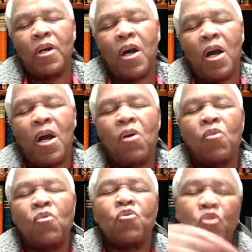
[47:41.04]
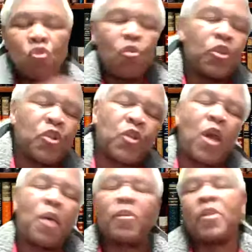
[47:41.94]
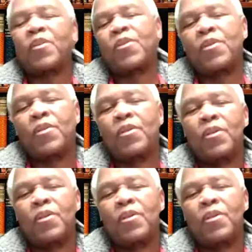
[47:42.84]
How do disciples